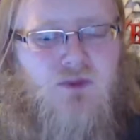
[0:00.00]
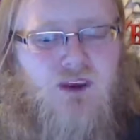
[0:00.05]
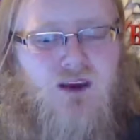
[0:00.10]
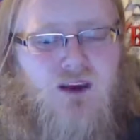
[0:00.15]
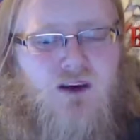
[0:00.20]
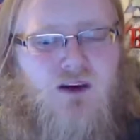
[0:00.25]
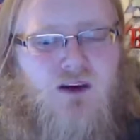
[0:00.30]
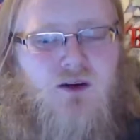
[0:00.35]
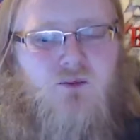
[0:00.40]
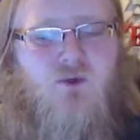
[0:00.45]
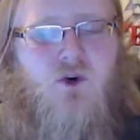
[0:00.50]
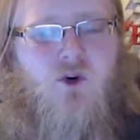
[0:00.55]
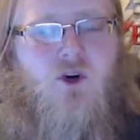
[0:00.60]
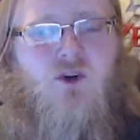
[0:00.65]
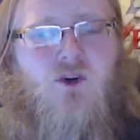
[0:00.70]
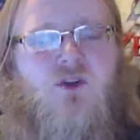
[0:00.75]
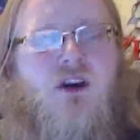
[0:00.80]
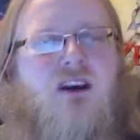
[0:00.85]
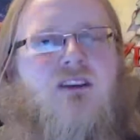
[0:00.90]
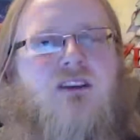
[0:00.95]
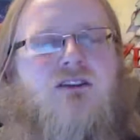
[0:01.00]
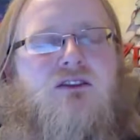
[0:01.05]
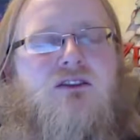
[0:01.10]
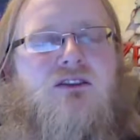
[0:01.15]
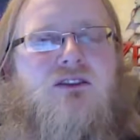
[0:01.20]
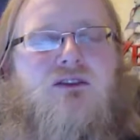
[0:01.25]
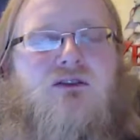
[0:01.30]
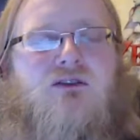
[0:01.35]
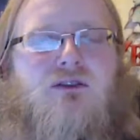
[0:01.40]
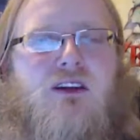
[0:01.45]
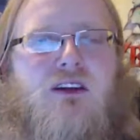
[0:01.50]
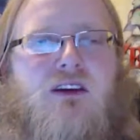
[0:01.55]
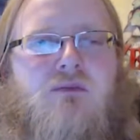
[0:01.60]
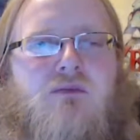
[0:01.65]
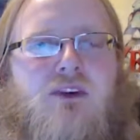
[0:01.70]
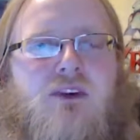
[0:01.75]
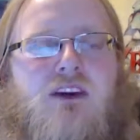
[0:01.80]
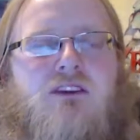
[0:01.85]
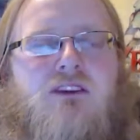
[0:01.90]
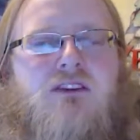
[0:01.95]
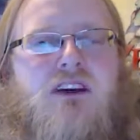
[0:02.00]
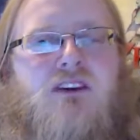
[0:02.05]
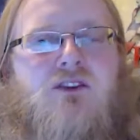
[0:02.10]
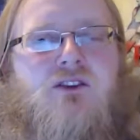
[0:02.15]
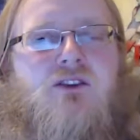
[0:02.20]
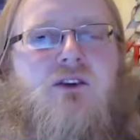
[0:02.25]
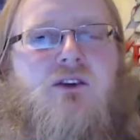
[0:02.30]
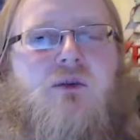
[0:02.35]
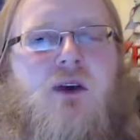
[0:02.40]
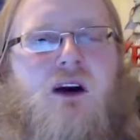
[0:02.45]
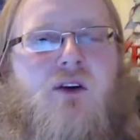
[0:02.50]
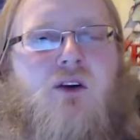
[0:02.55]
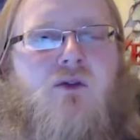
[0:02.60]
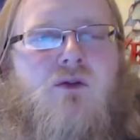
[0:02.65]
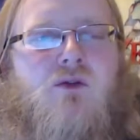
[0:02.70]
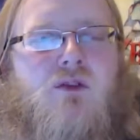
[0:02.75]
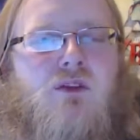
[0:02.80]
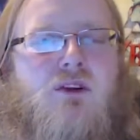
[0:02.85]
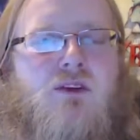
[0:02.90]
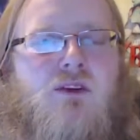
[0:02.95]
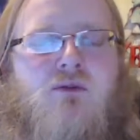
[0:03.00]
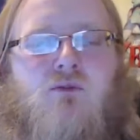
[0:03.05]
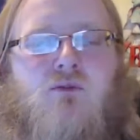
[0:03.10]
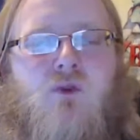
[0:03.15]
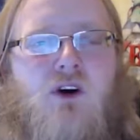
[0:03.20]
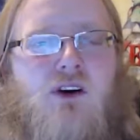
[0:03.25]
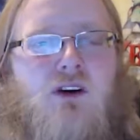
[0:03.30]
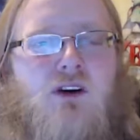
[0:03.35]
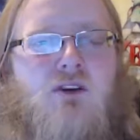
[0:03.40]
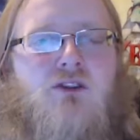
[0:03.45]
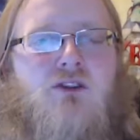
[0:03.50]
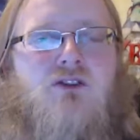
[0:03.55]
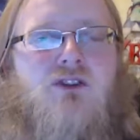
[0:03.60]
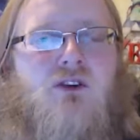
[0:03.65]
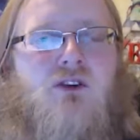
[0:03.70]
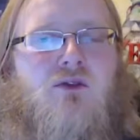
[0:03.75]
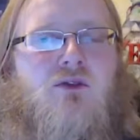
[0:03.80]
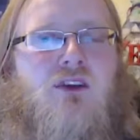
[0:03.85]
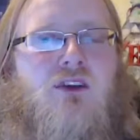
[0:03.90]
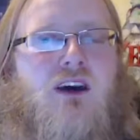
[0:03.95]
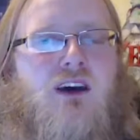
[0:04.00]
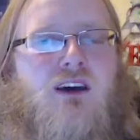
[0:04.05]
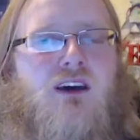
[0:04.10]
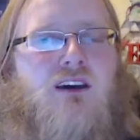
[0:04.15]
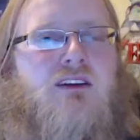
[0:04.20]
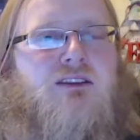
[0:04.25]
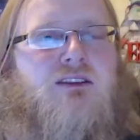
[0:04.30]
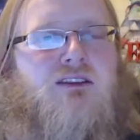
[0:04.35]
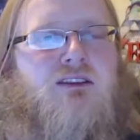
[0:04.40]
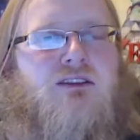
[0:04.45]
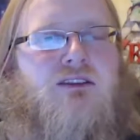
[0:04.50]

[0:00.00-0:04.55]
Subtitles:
more or less be centered around one or so days.